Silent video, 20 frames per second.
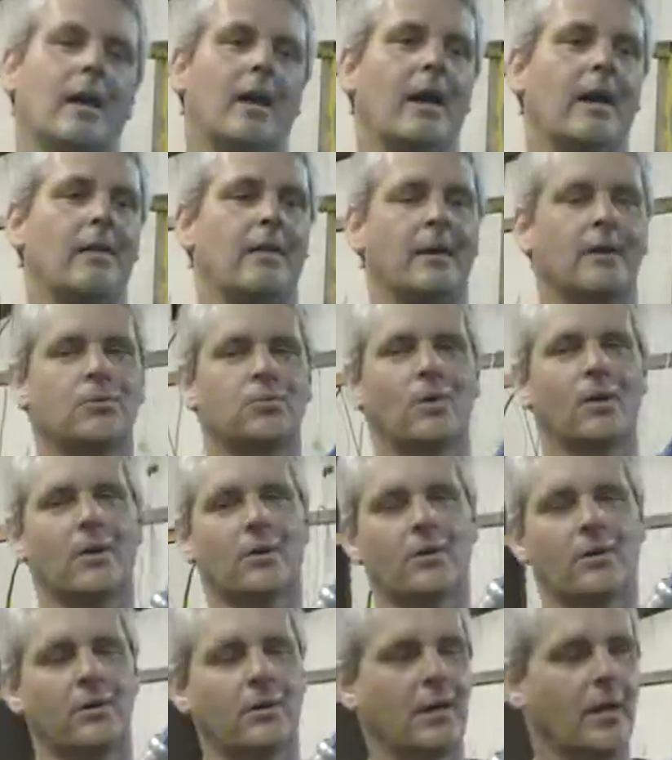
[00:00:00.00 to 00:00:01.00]
and that's what
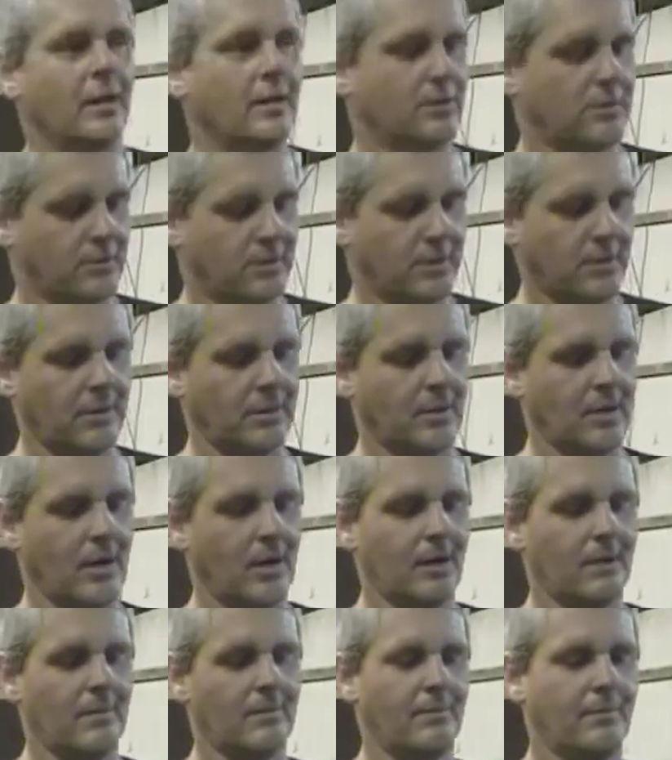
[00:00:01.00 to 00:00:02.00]
creates
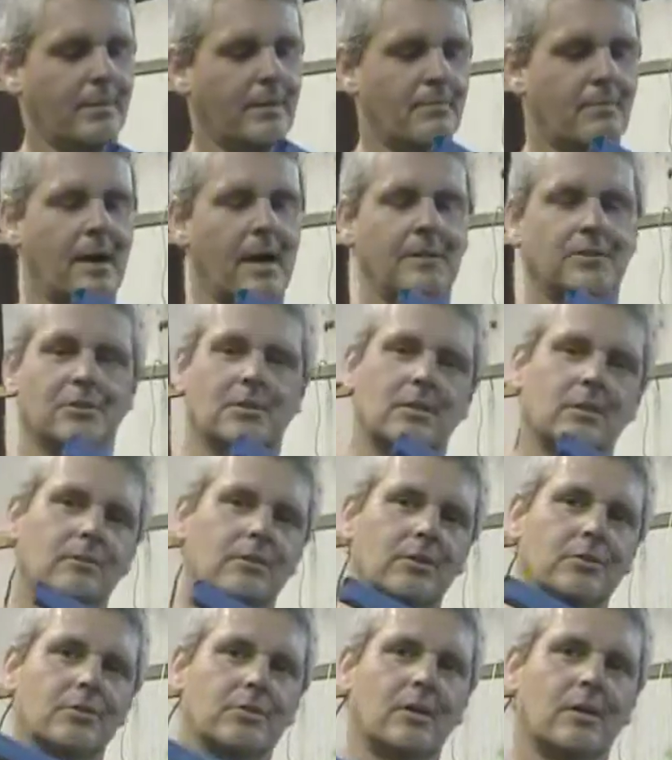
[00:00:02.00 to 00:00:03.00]
the magic of
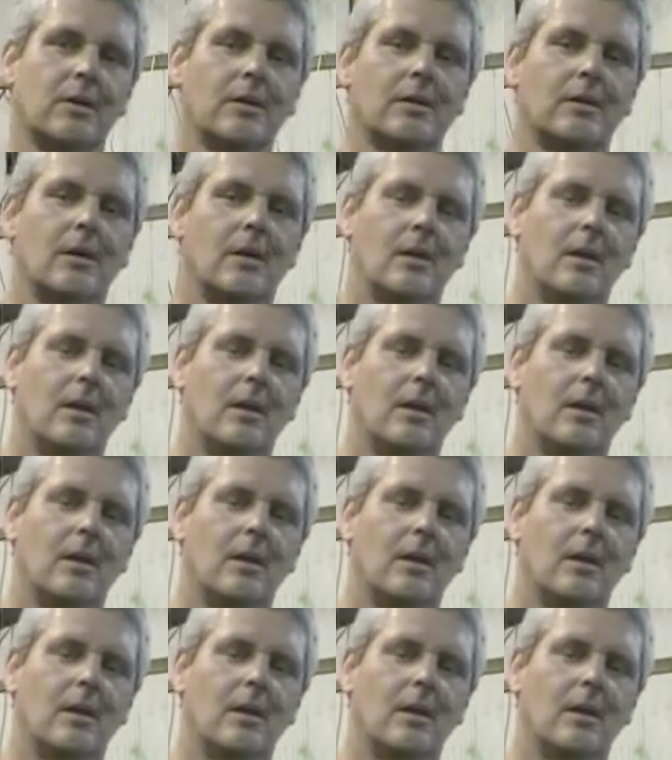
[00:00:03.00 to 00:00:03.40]
this gun.